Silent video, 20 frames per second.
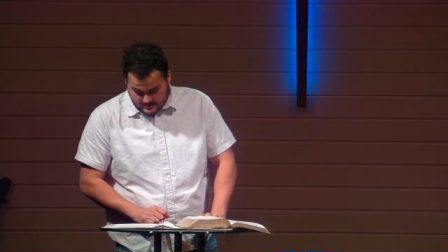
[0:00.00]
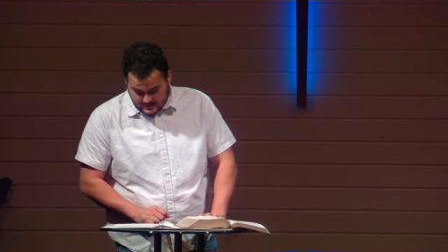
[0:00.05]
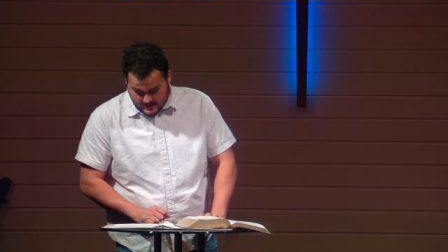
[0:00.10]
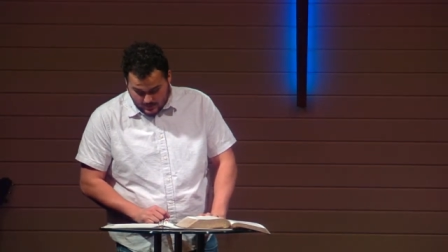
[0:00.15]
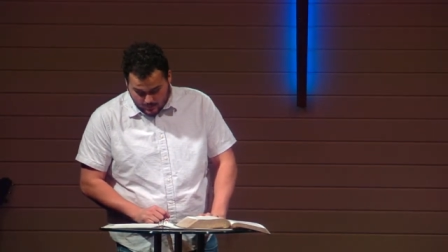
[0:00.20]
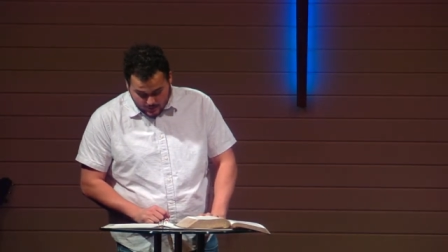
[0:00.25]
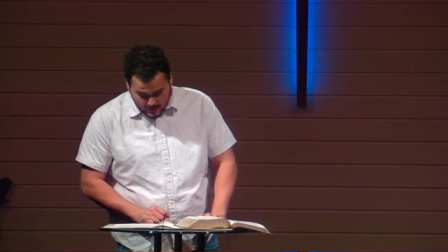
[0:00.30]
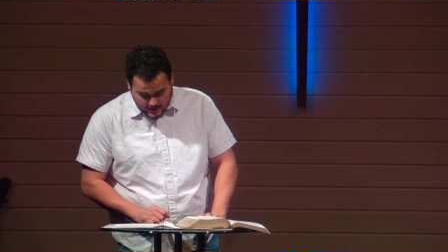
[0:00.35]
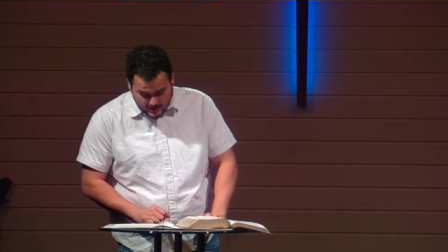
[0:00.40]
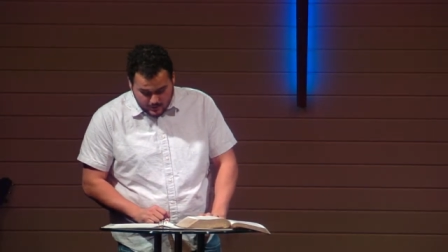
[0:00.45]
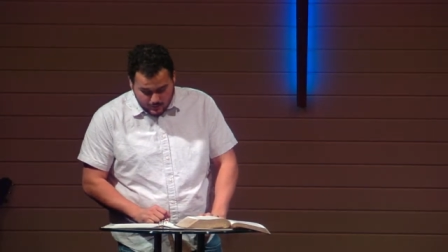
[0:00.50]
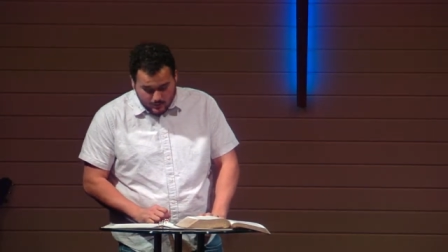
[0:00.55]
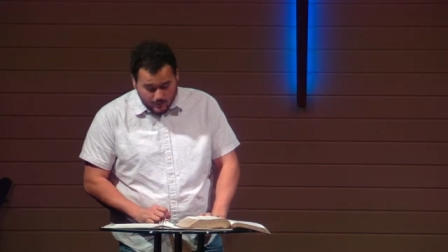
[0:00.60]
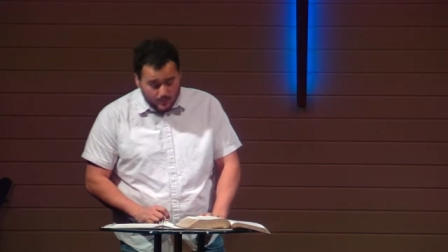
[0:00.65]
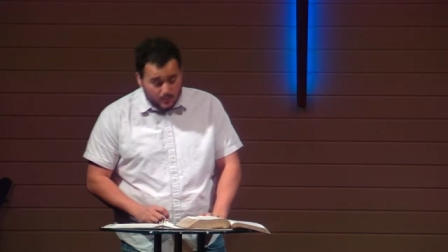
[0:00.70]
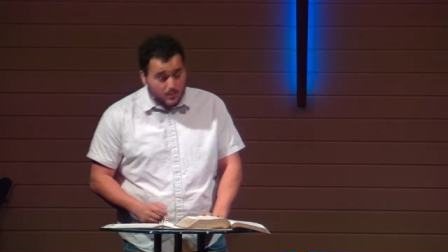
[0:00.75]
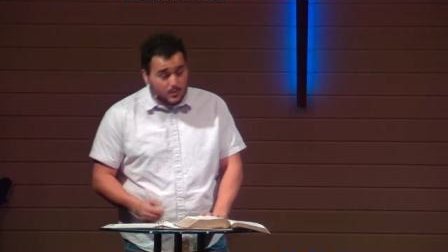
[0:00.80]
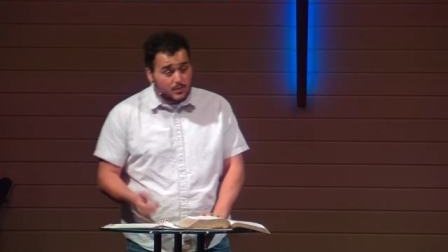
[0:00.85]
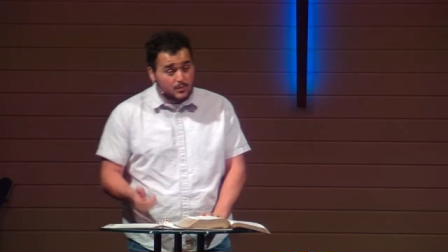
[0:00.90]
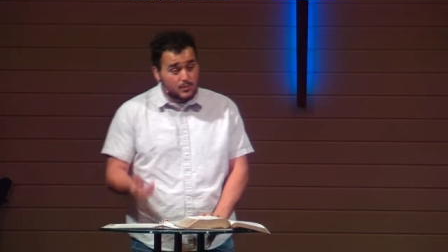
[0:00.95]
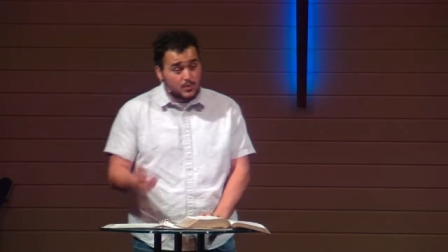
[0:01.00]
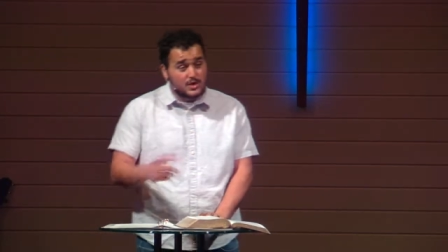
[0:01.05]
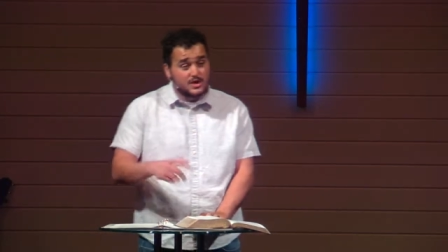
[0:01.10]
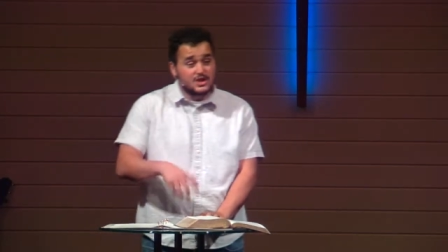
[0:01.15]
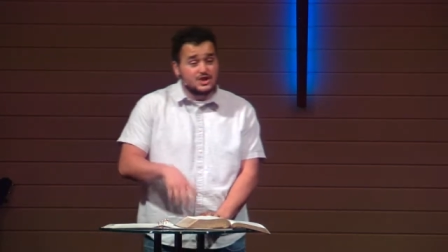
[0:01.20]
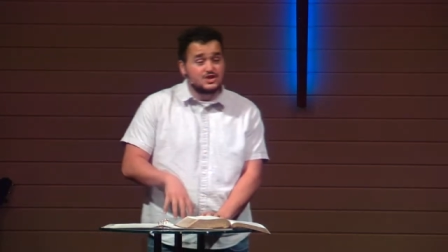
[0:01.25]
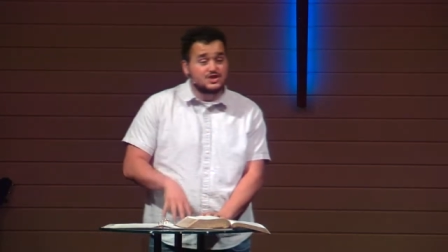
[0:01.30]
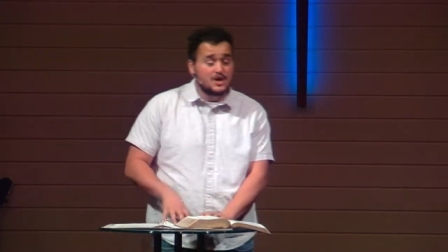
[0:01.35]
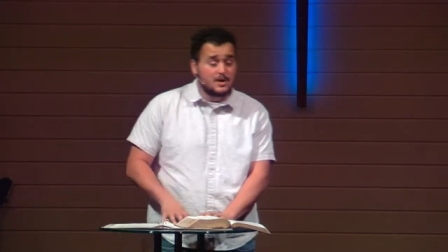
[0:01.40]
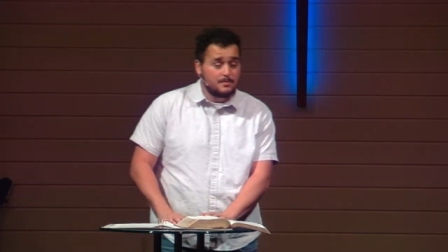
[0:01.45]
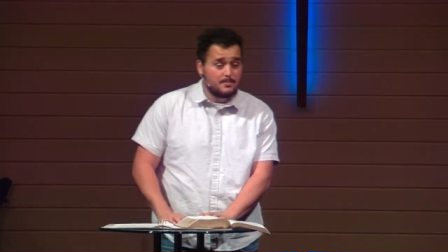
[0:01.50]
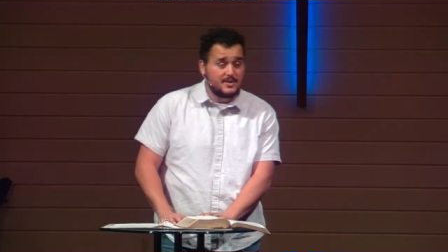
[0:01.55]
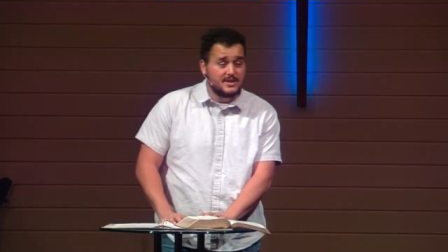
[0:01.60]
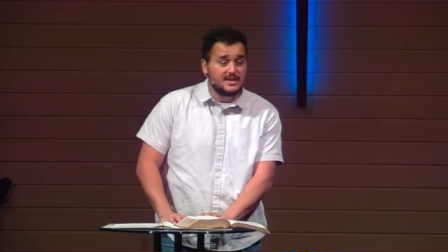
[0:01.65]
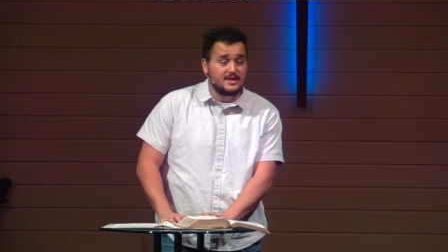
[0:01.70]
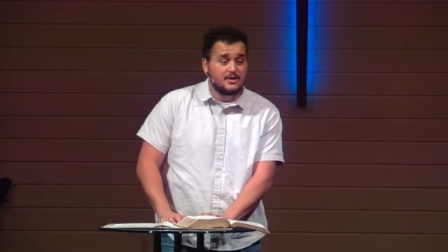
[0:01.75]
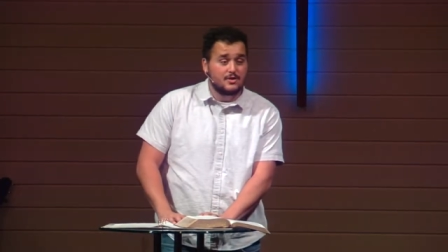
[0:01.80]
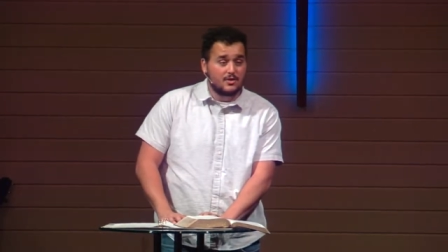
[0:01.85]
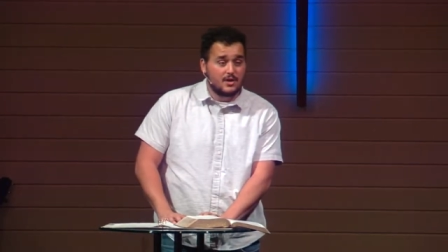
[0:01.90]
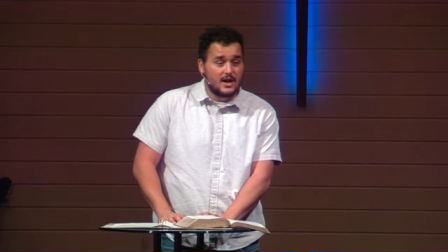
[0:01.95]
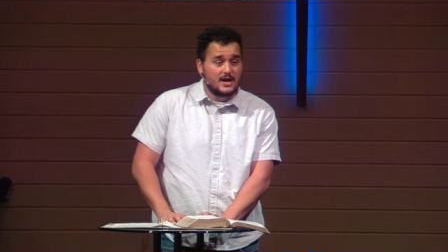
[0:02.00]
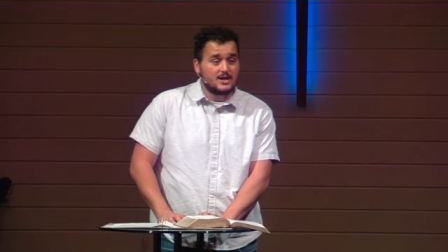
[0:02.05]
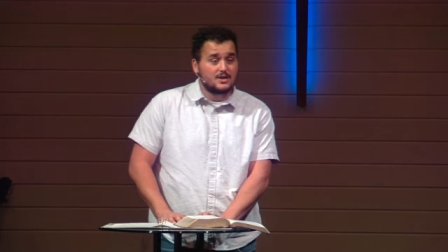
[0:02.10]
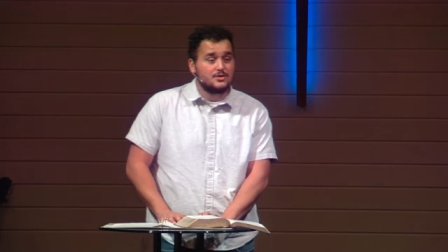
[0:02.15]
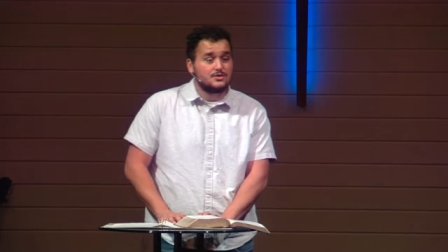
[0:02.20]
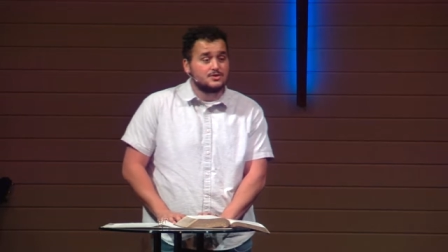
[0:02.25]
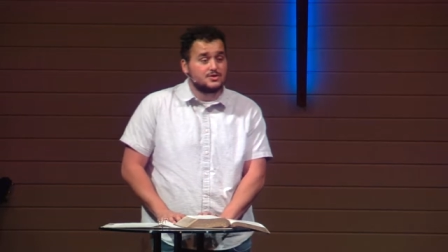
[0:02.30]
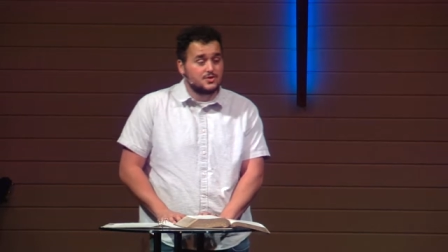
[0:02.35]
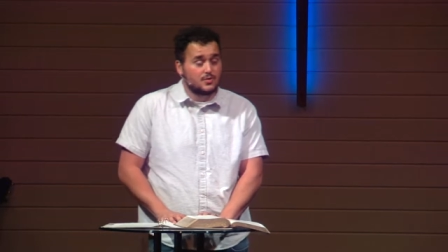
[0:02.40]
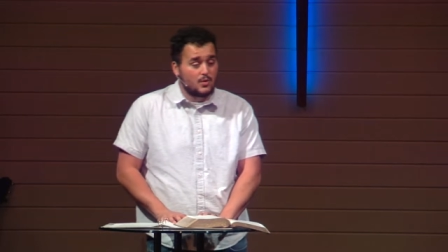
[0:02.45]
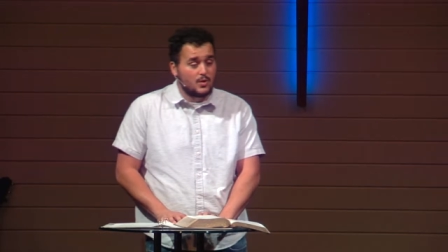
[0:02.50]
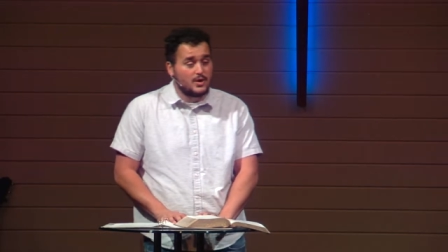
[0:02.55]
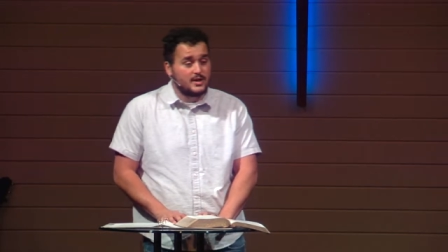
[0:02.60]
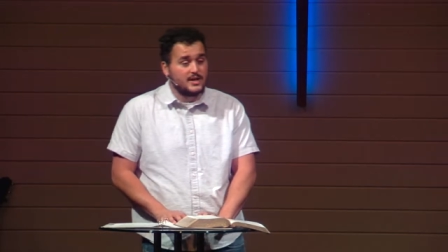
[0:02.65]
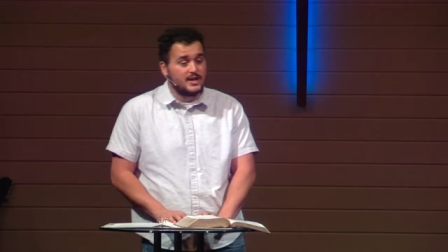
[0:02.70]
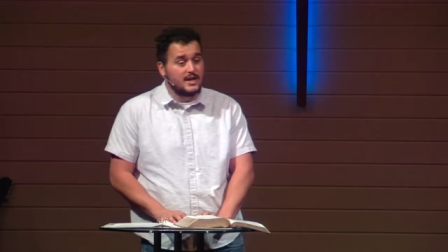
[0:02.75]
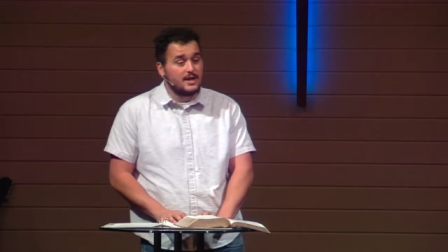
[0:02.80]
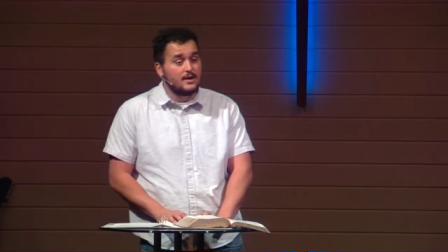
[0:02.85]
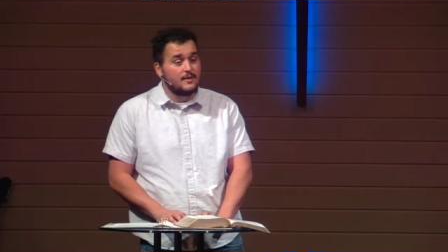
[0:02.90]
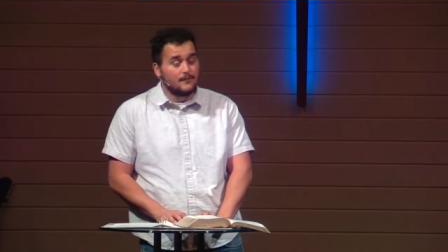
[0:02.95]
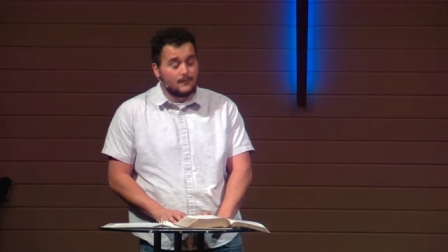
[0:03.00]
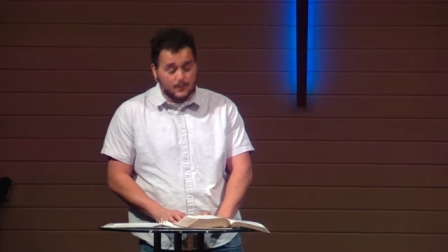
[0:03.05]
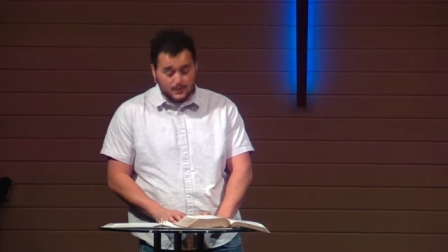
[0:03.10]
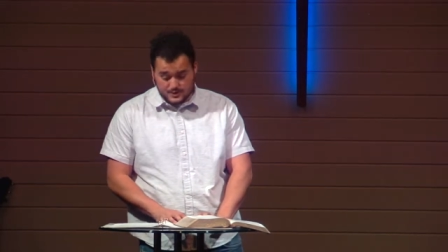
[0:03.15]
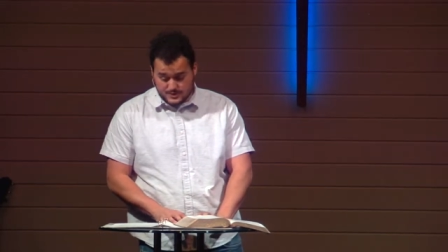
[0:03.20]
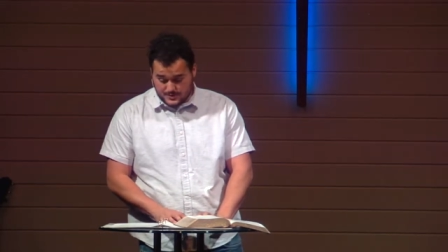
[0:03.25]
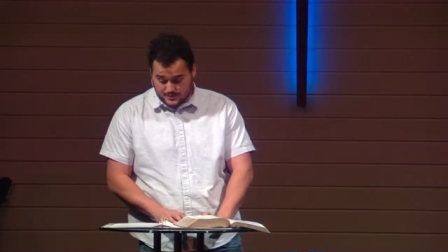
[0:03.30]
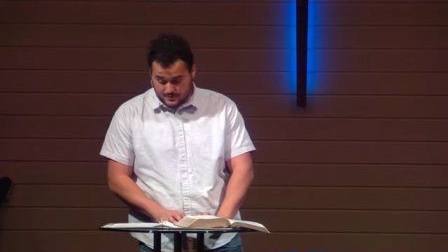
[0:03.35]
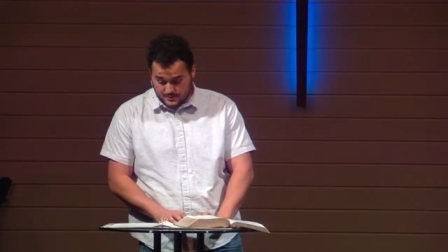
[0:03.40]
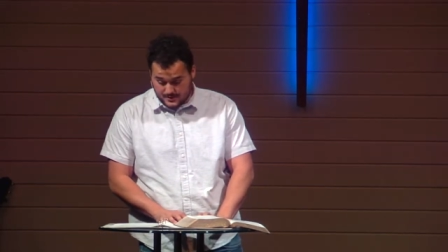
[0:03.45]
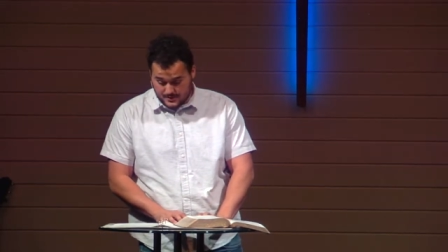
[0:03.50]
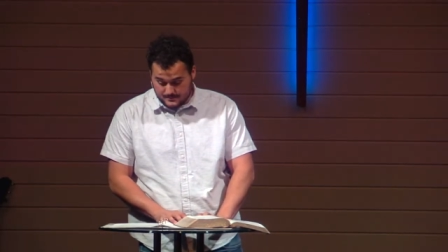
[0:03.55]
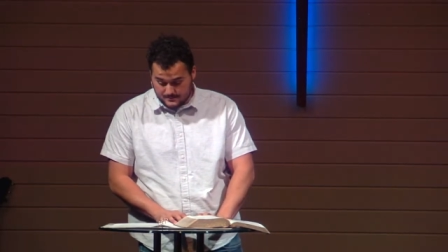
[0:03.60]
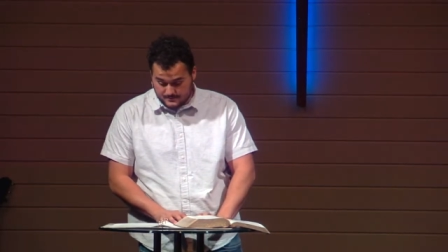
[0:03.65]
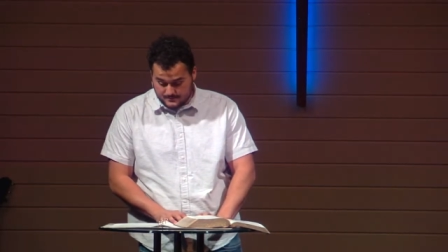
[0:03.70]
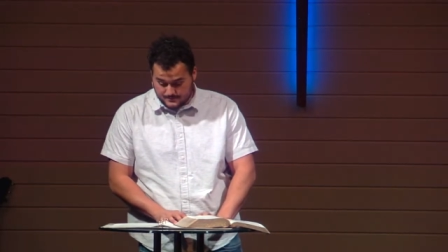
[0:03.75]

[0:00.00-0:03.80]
and we're going to we're going to jump into Chronicles 20 verse 3.